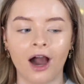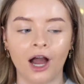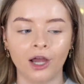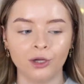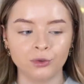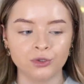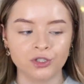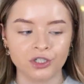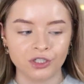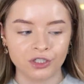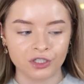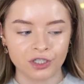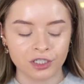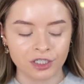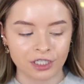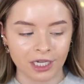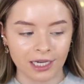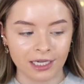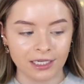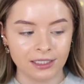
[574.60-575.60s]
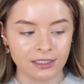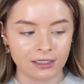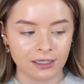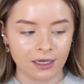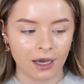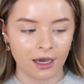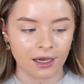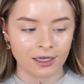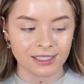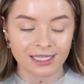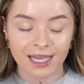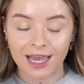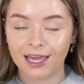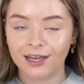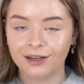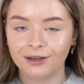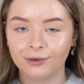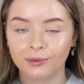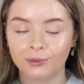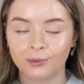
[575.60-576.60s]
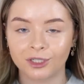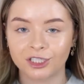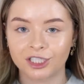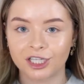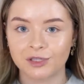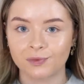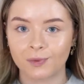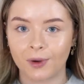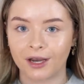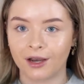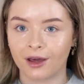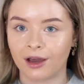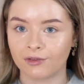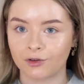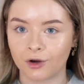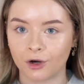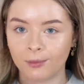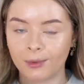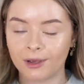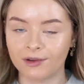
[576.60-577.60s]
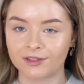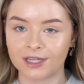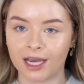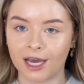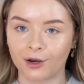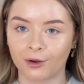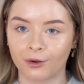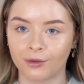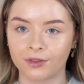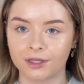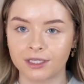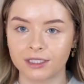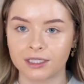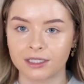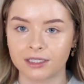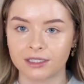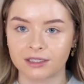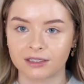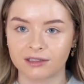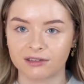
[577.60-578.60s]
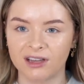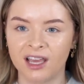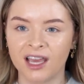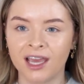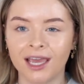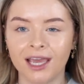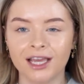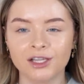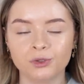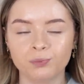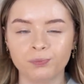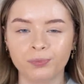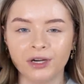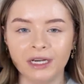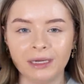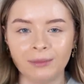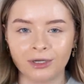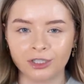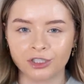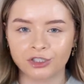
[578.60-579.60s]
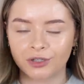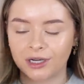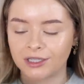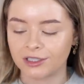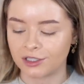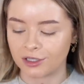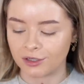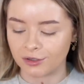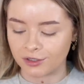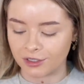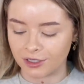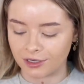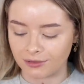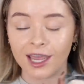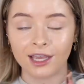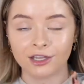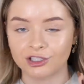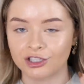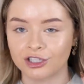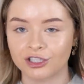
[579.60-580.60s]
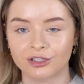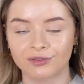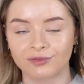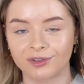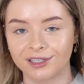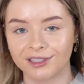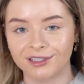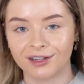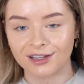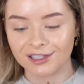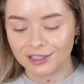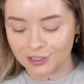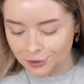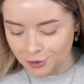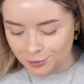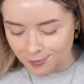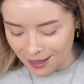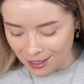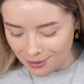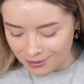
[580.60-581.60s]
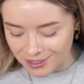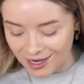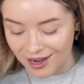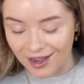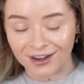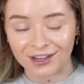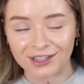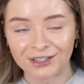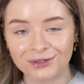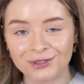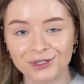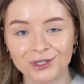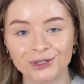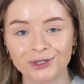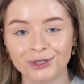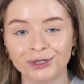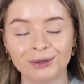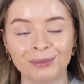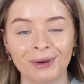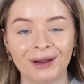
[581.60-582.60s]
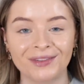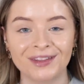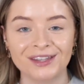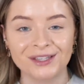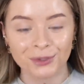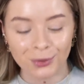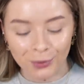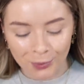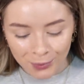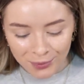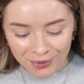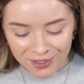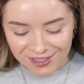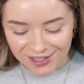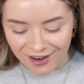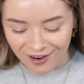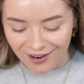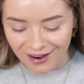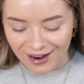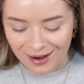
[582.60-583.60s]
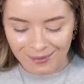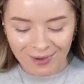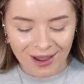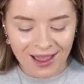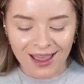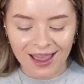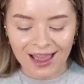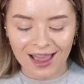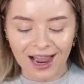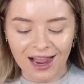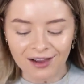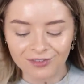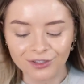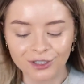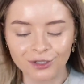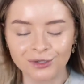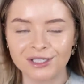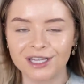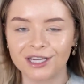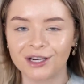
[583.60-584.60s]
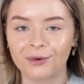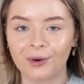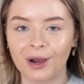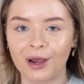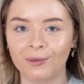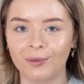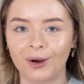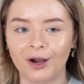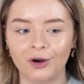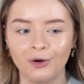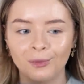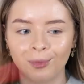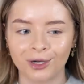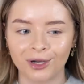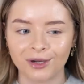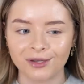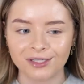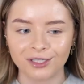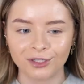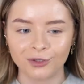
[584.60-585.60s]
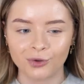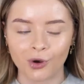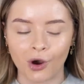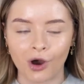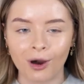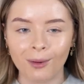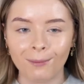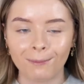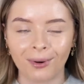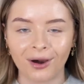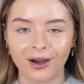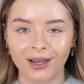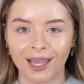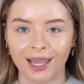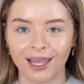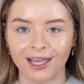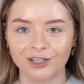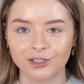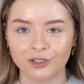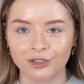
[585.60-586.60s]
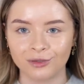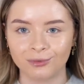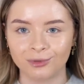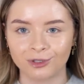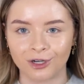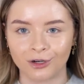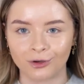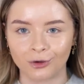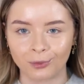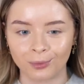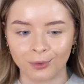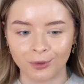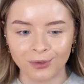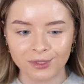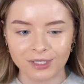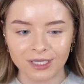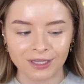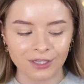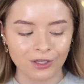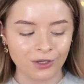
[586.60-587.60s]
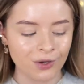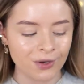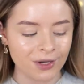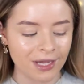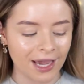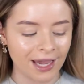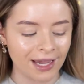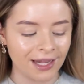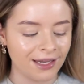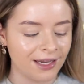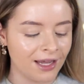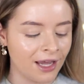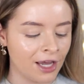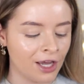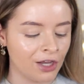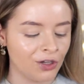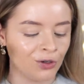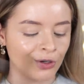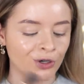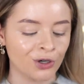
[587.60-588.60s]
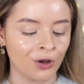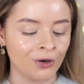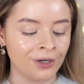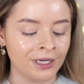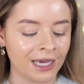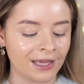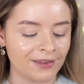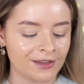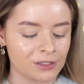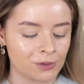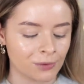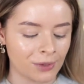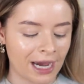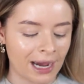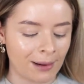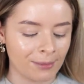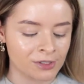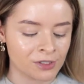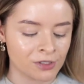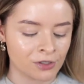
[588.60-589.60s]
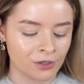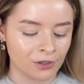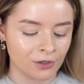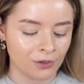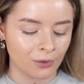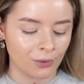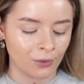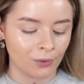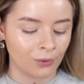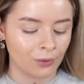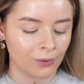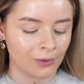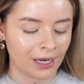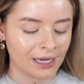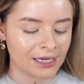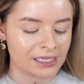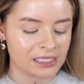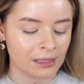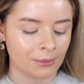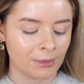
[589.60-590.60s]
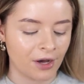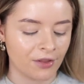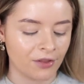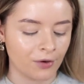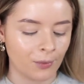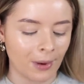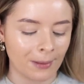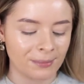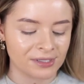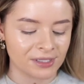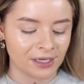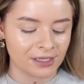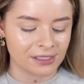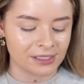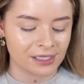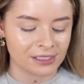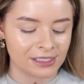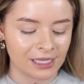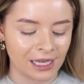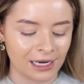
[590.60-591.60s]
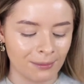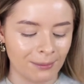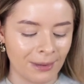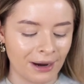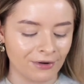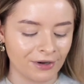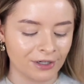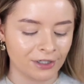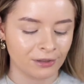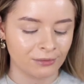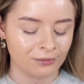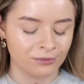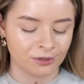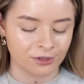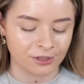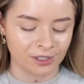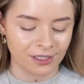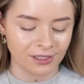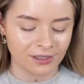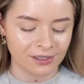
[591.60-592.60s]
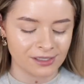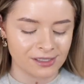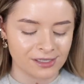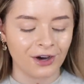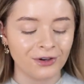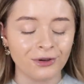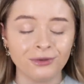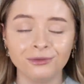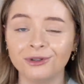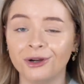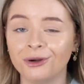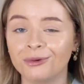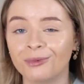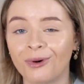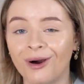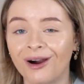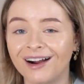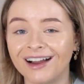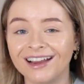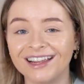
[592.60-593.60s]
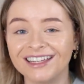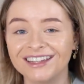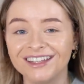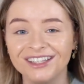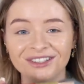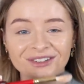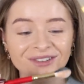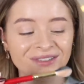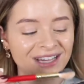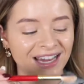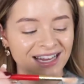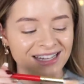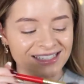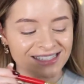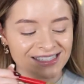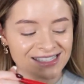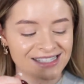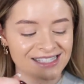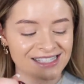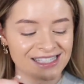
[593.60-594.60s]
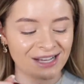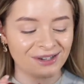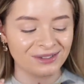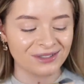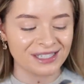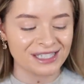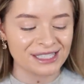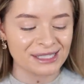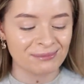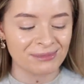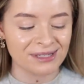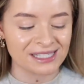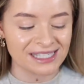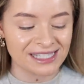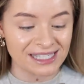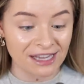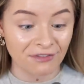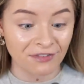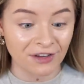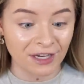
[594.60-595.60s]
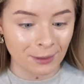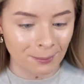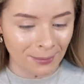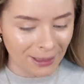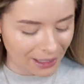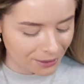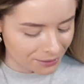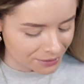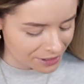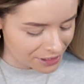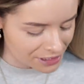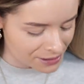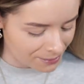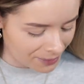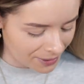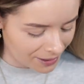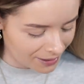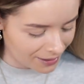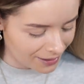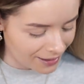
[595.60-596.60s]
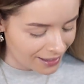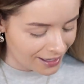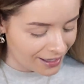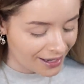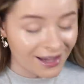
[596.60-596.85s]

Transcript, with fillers: I also use the shade uh, 10, which is when I've got a bit of tan on. This is it's pretty much translucent. It's just a really nice loose powder and I used to talk about this all the time. Haven't used it in quite a while because you can't buy it in Superdrug or Boots in the UK. You can only get this on Amazon or like some other websites that sell American products. I don't know why the UK doesn't sell these specific powders, but